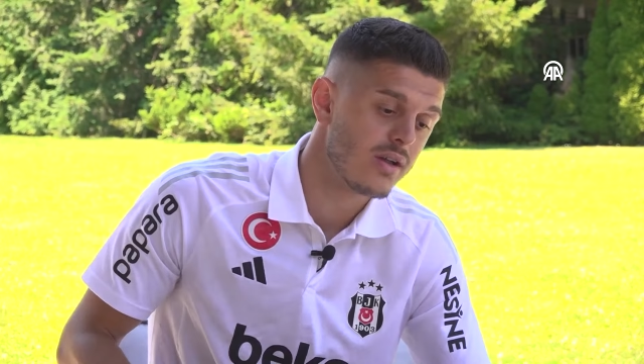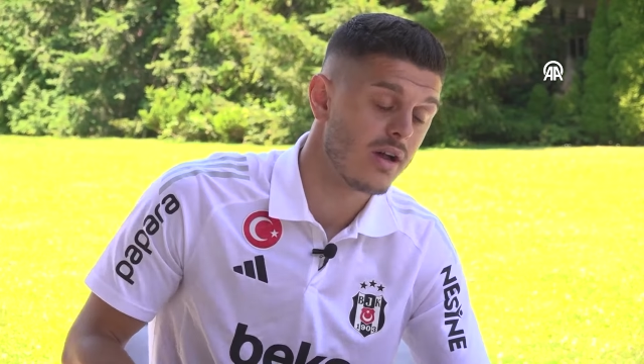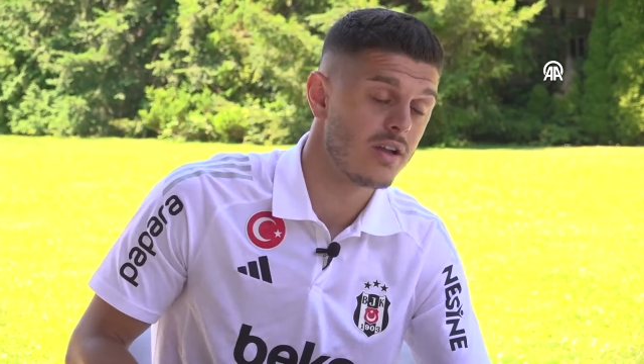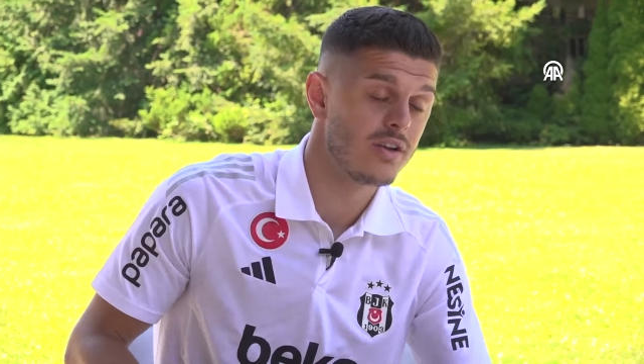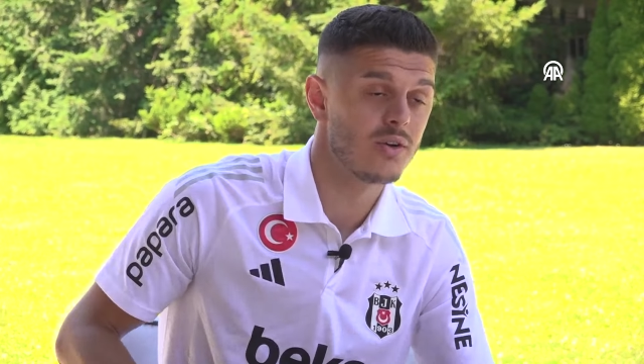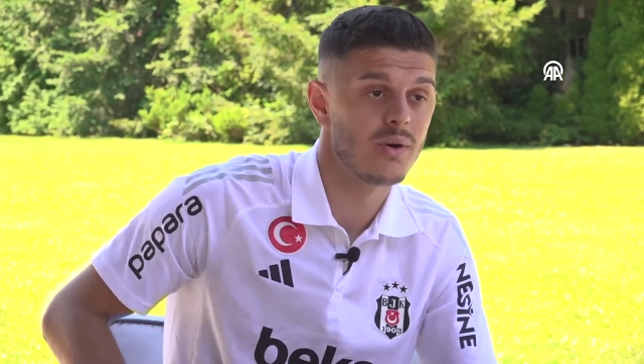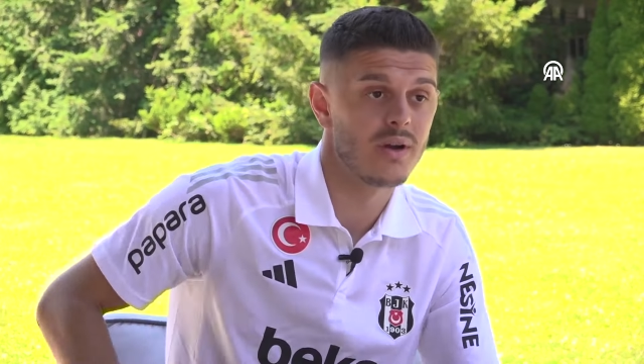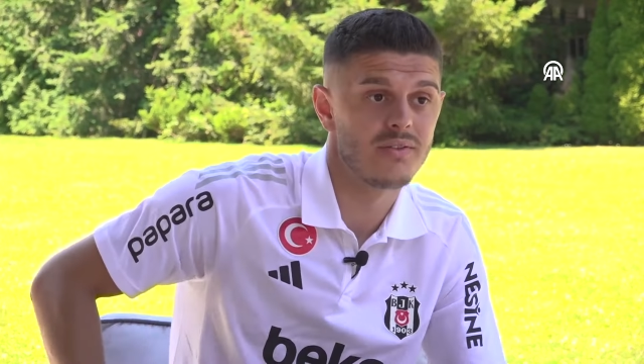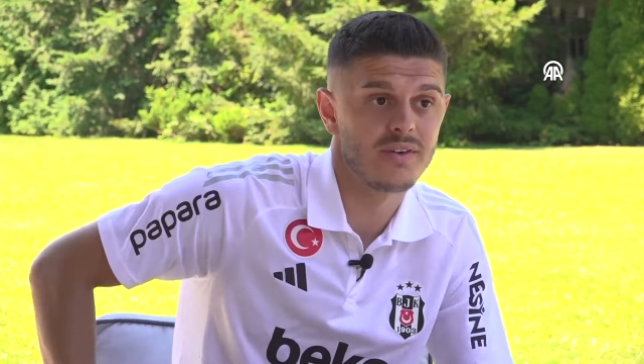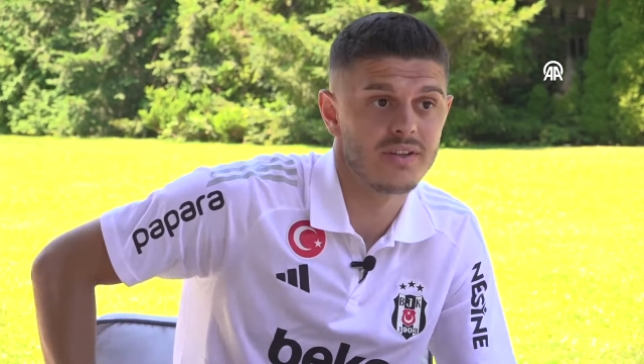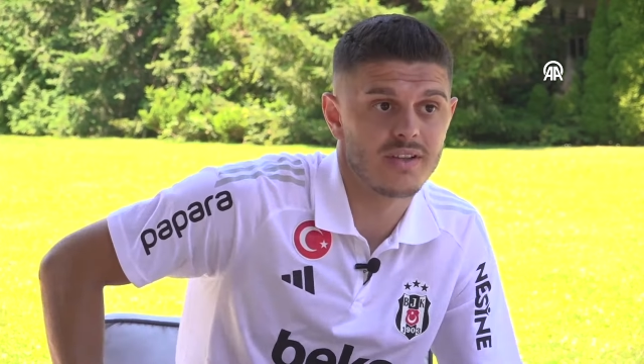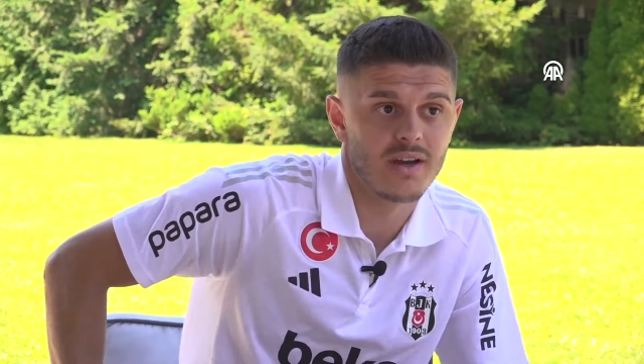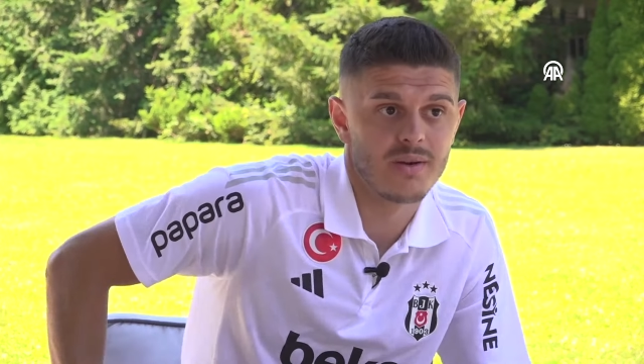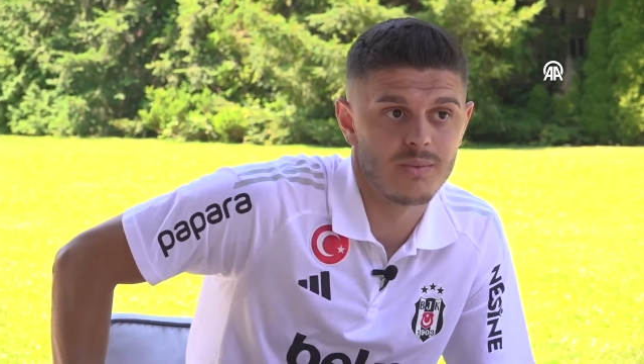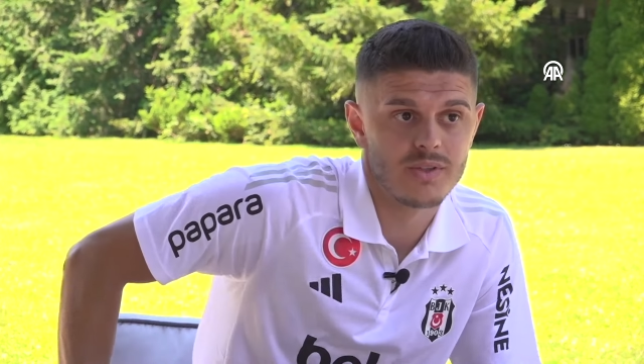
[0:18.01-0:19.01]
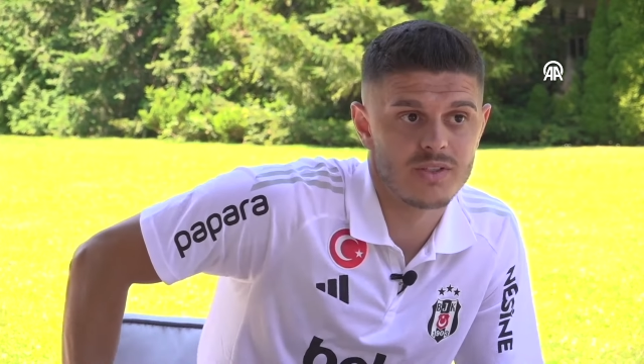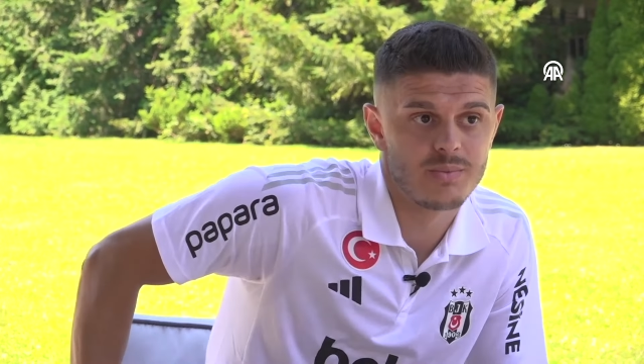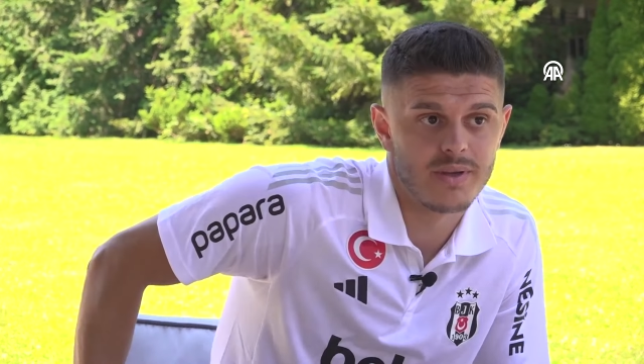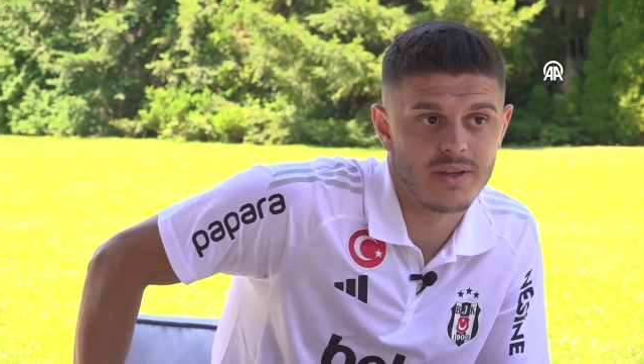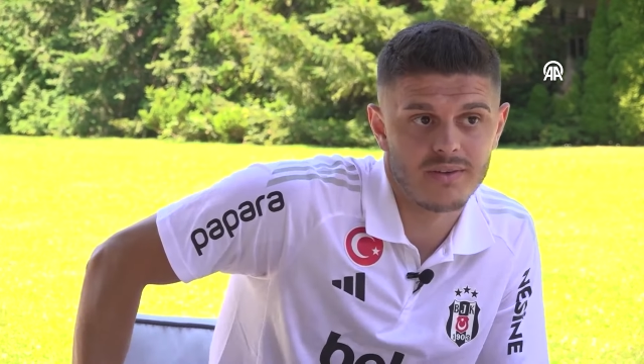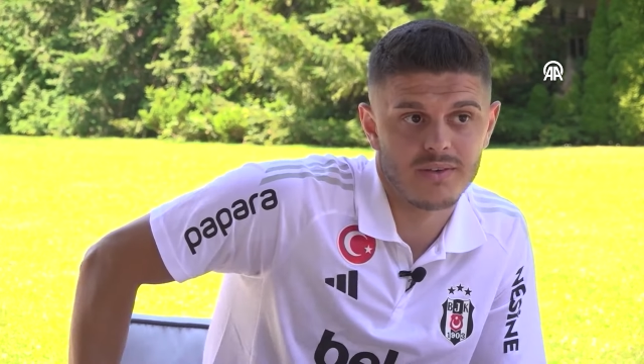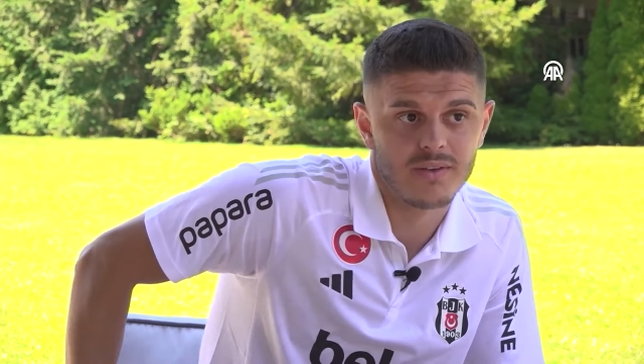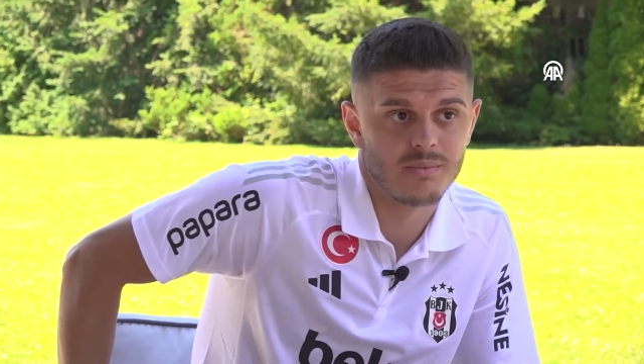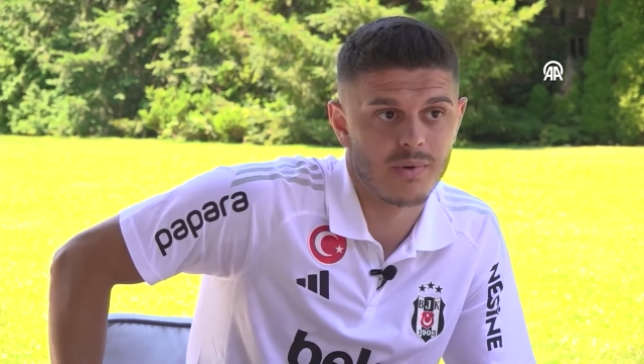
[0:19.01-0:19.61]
I know every time we speak with